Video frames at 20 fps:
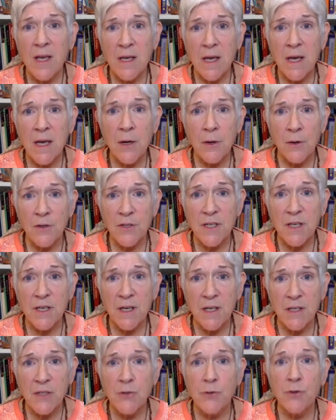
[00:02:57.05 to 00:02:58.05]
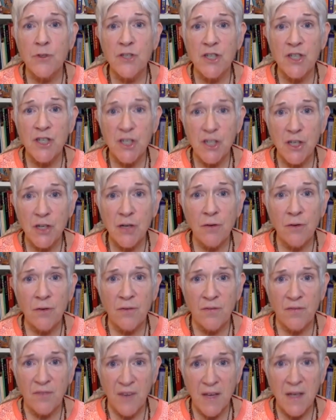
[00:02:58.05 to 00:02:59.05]
years in a
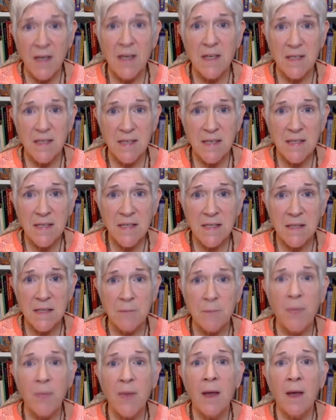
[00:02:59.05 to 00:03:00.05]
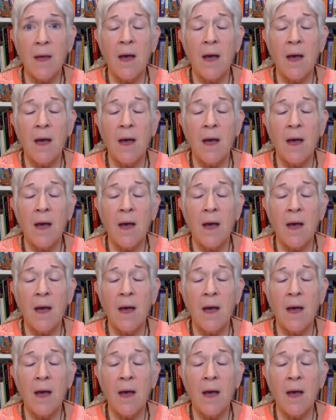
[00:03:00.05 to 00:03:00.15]
traditional Vedic system